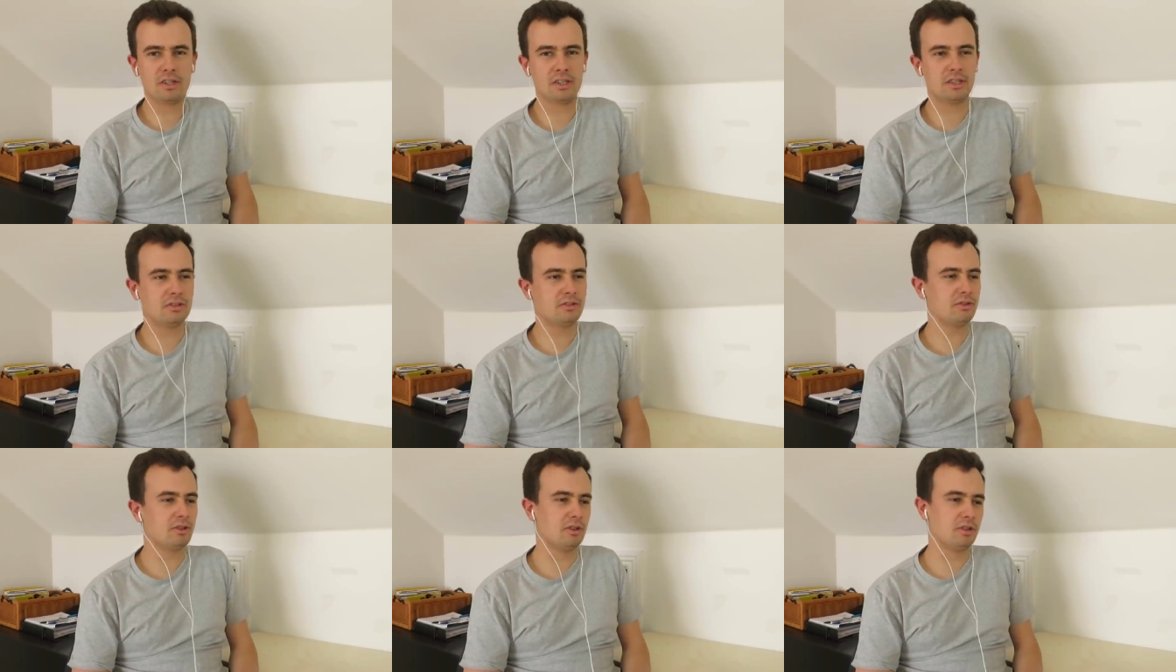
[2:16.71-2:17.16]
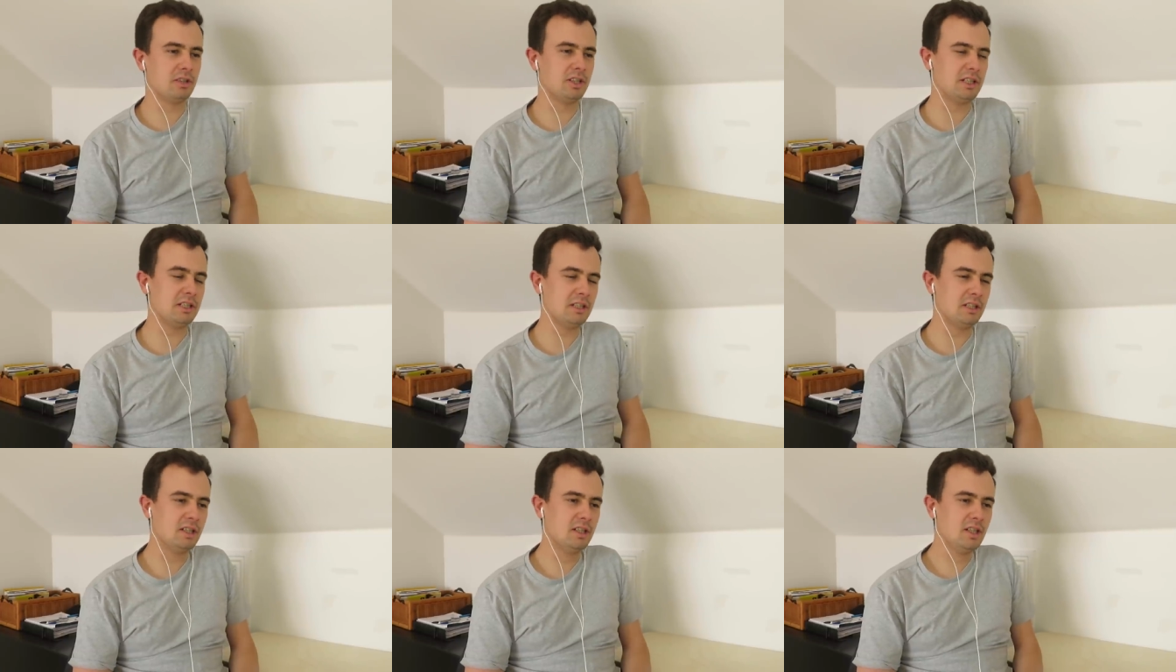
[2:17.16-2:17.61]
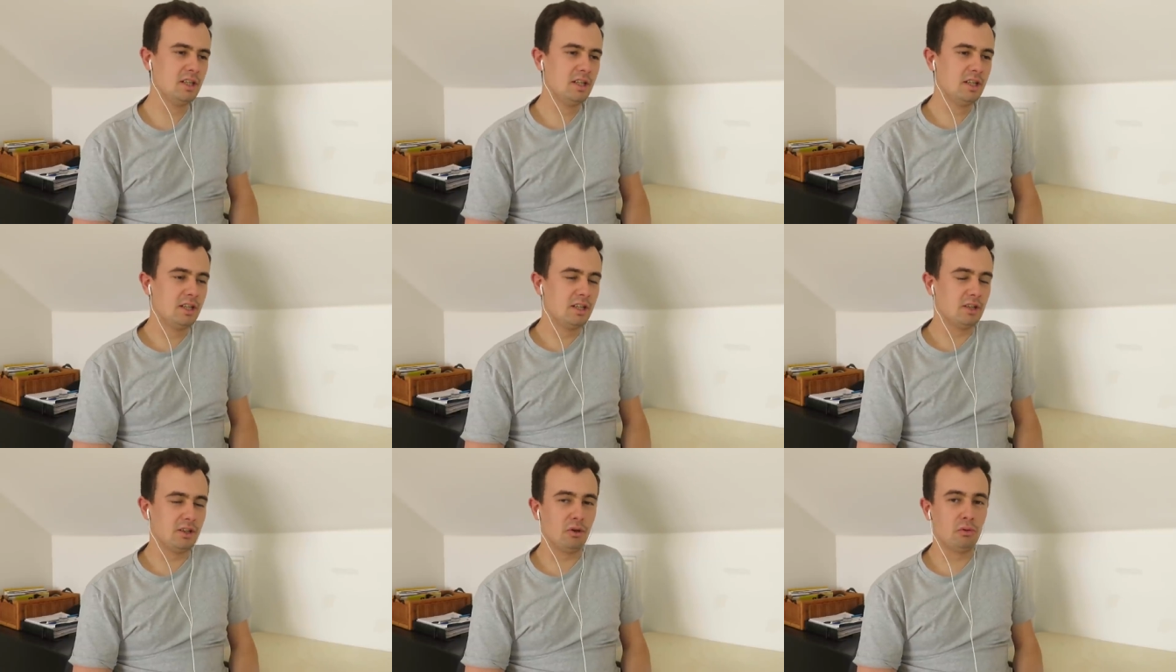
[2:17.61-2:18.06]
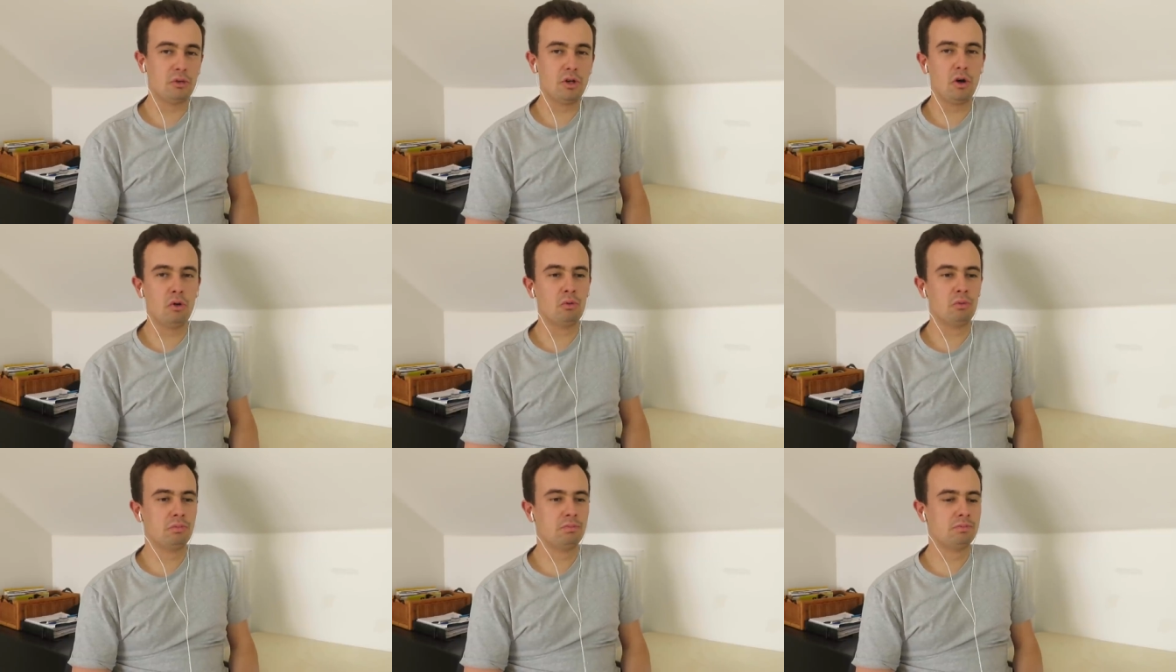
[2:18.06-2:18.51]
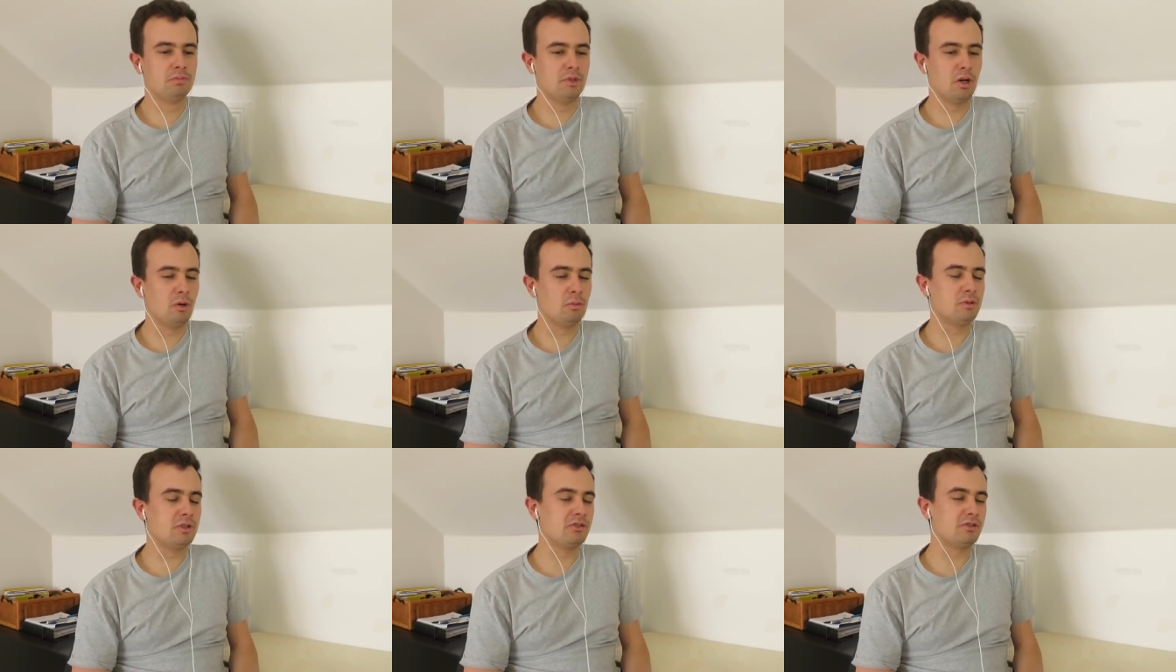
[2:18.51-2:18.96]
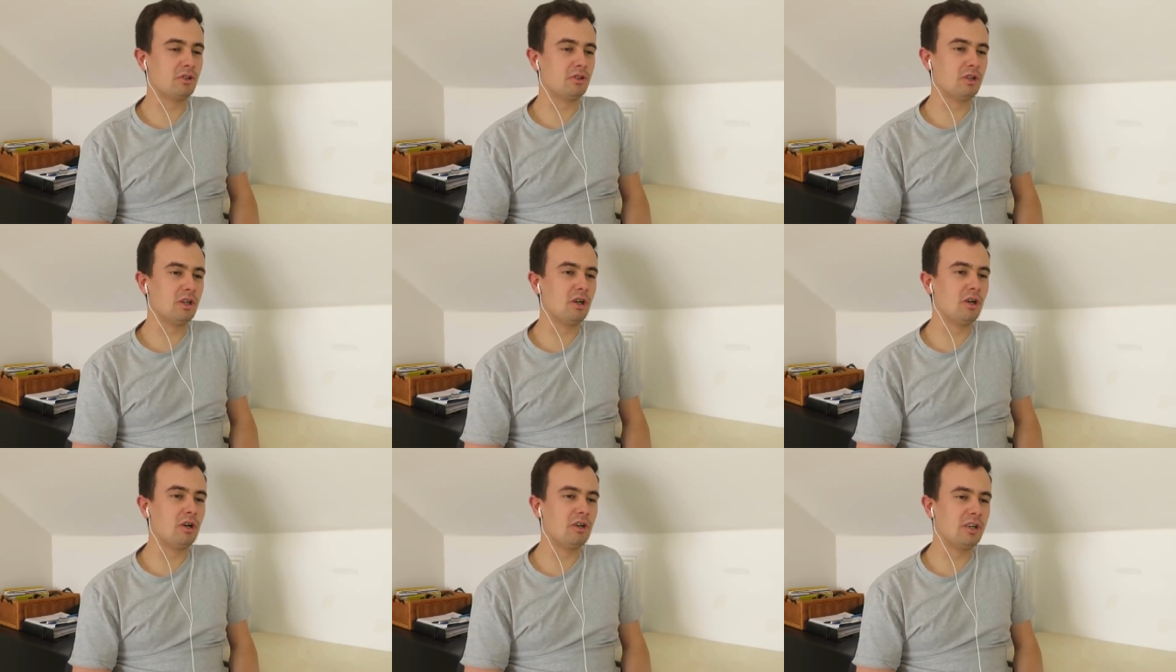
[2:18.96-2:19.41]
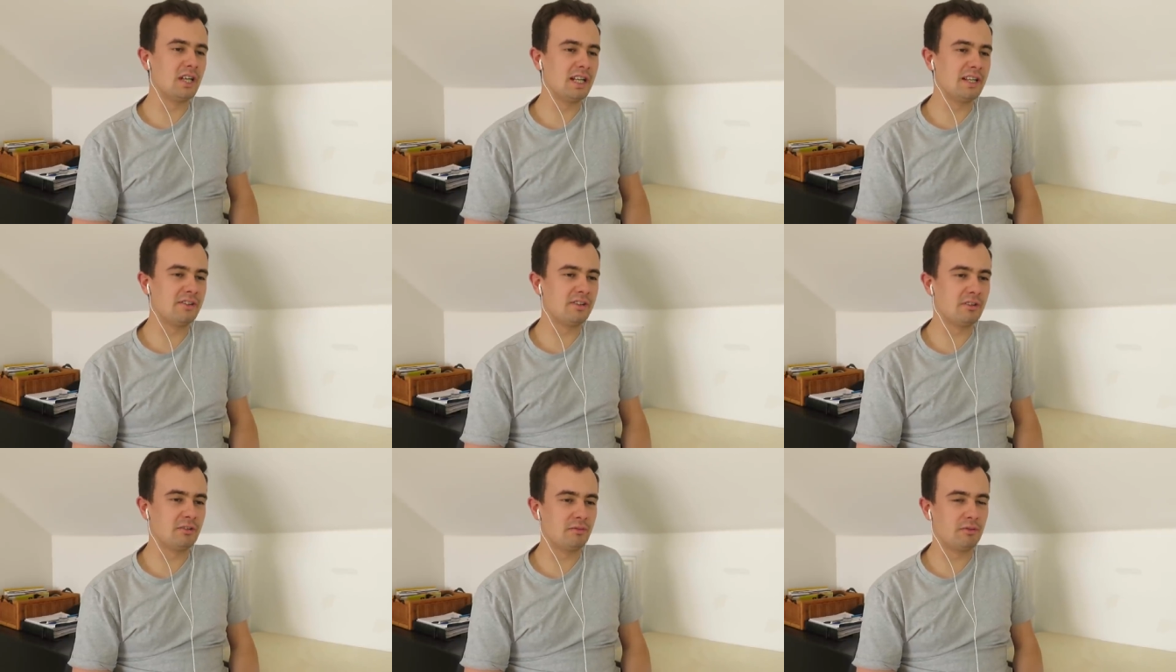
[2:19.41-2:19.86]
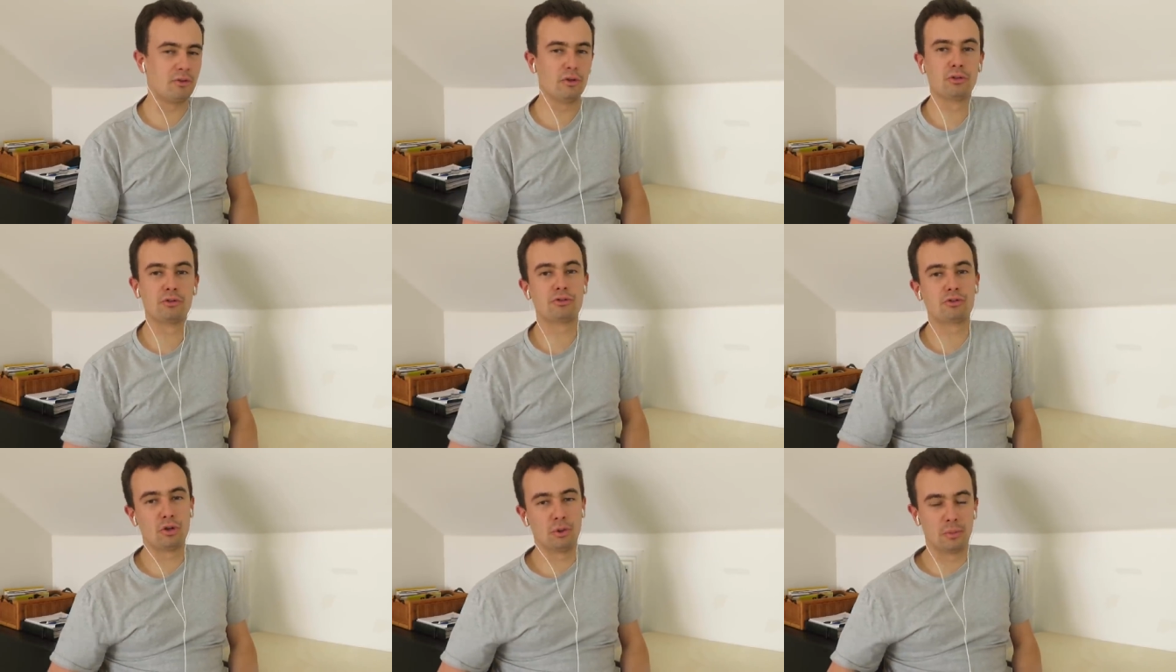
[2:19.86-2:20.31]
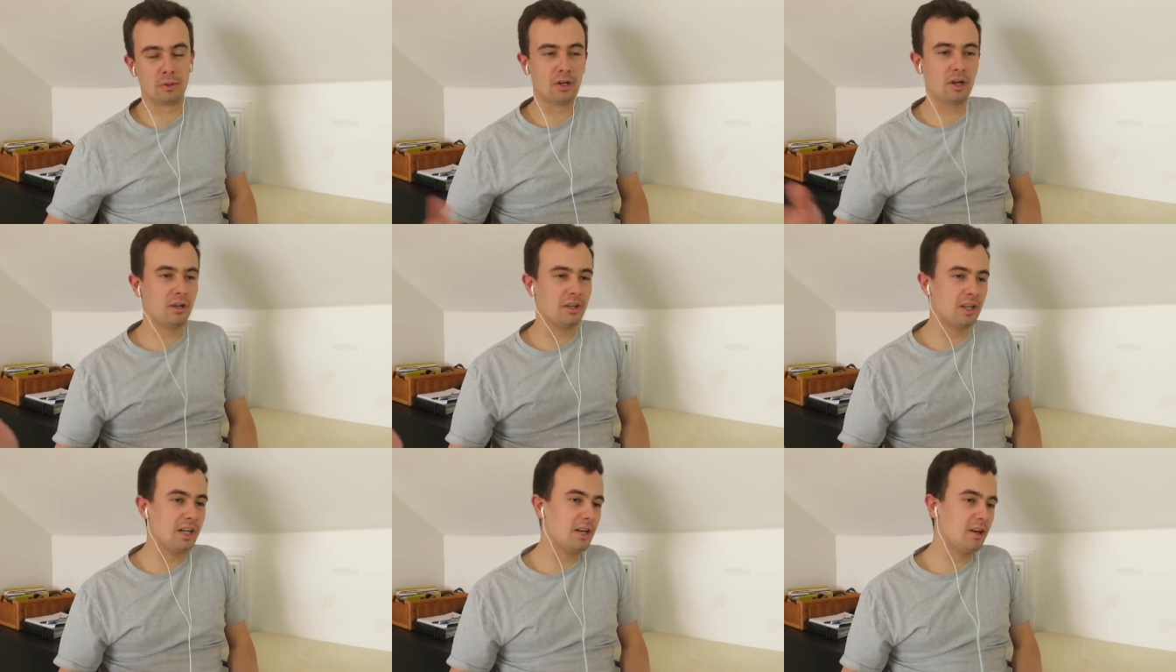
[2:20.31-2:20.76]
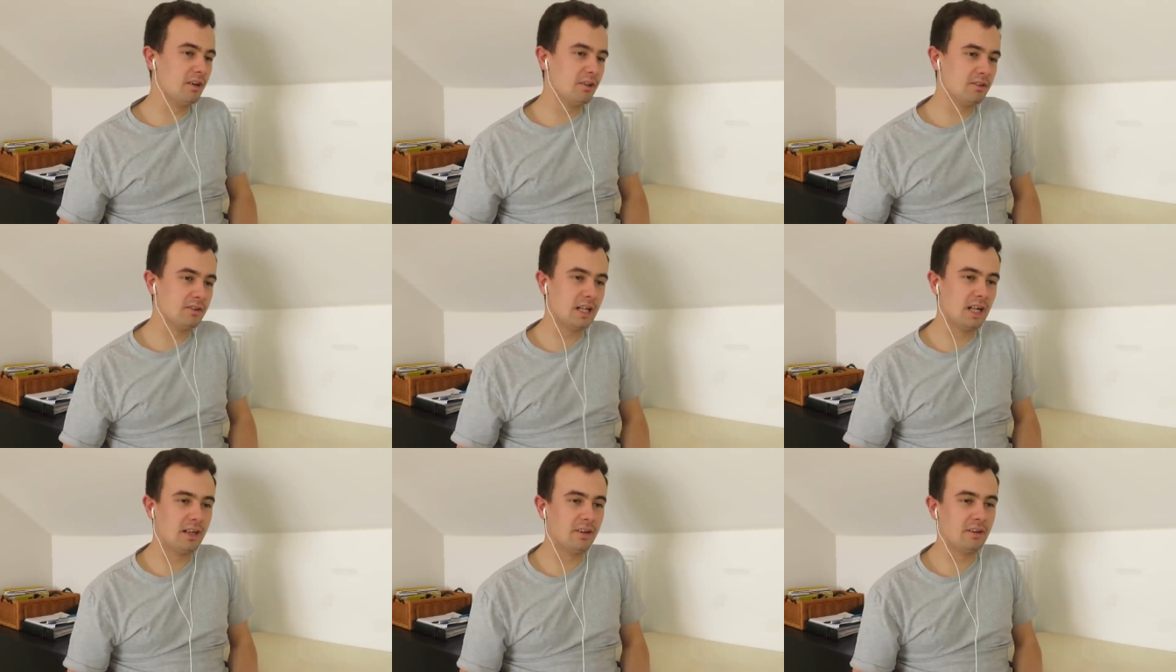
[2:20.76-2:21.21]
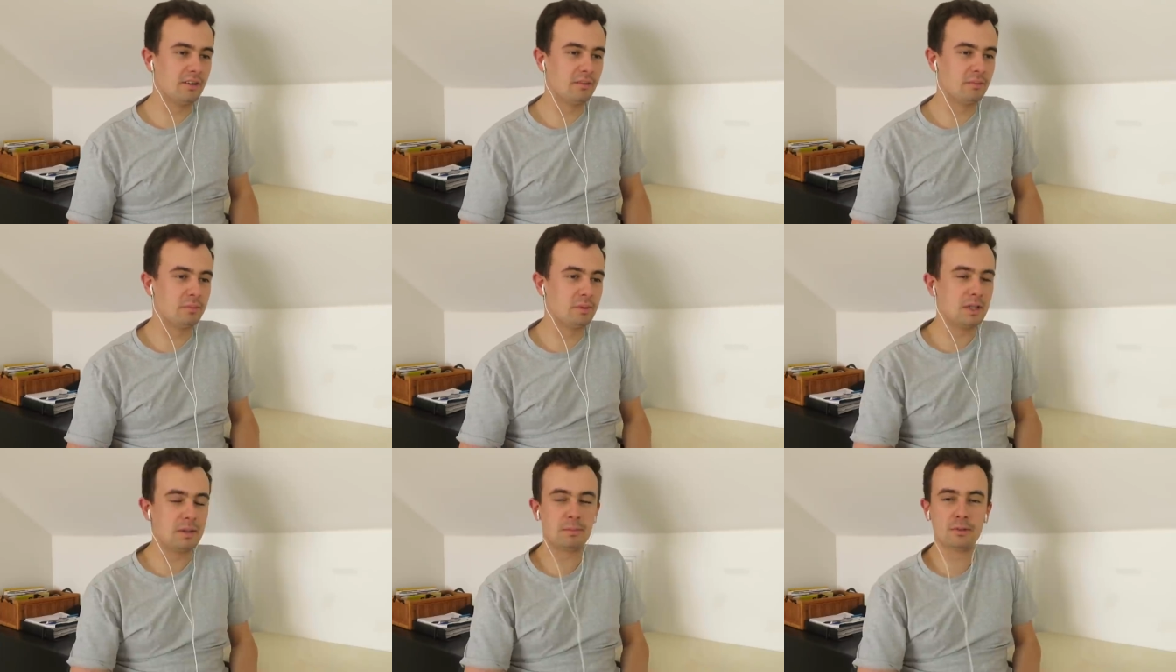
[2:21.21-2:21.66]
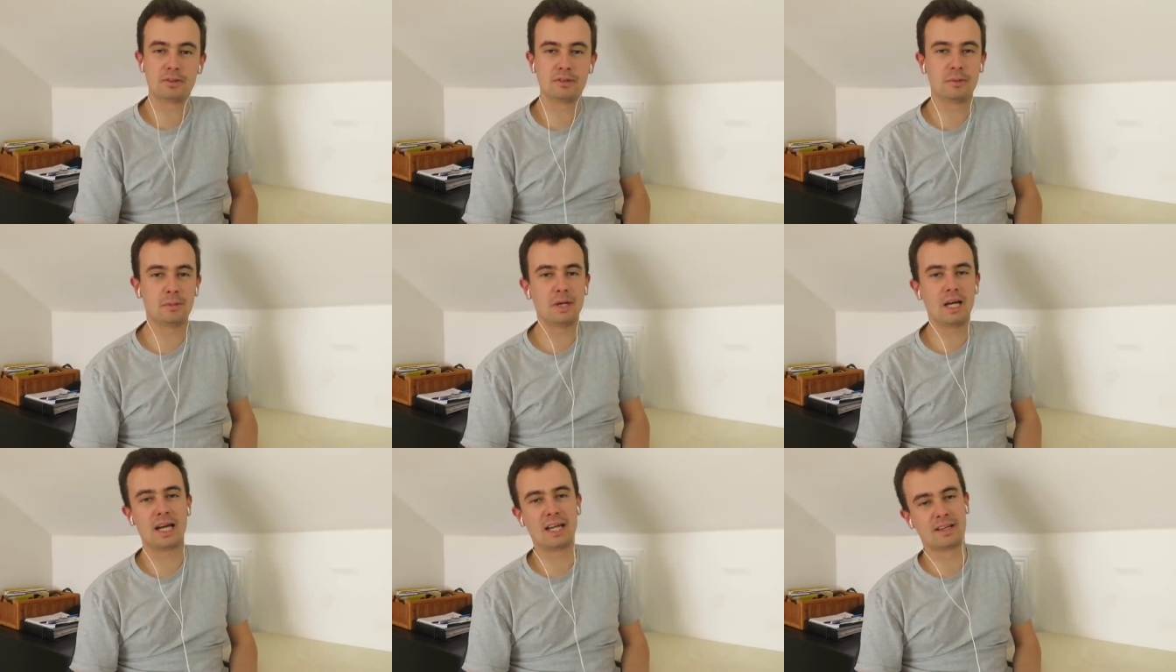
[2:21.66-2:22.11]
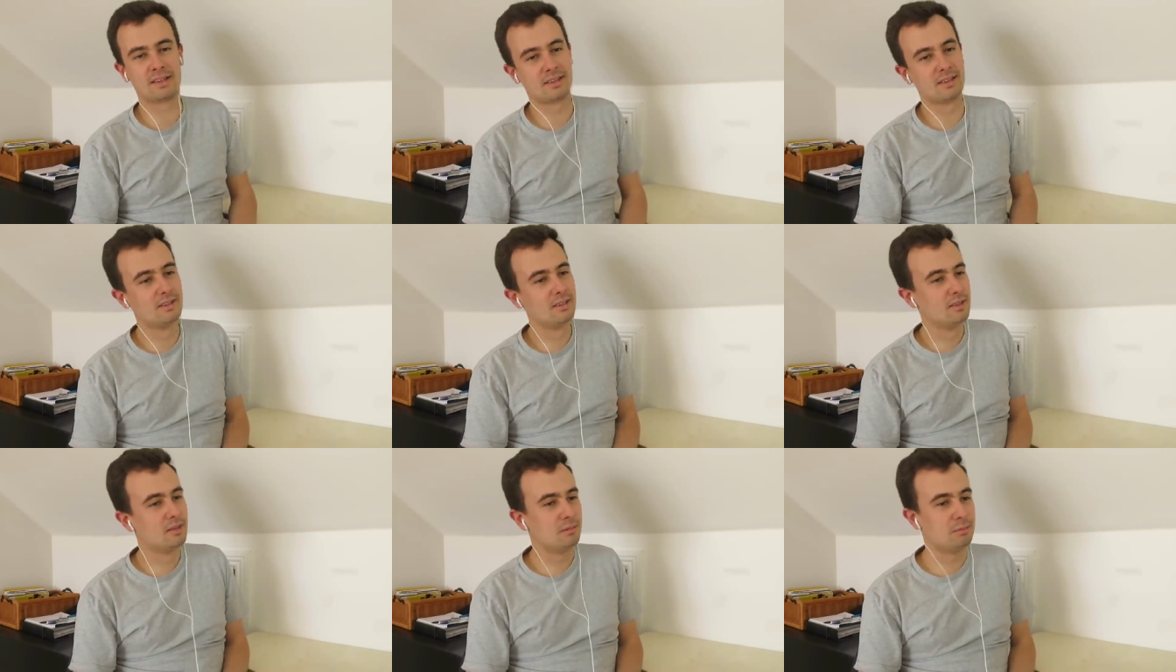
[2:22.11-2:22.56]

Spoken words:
It's certainly, you know, nobody's going to learn anything for us coming on here and telling people to back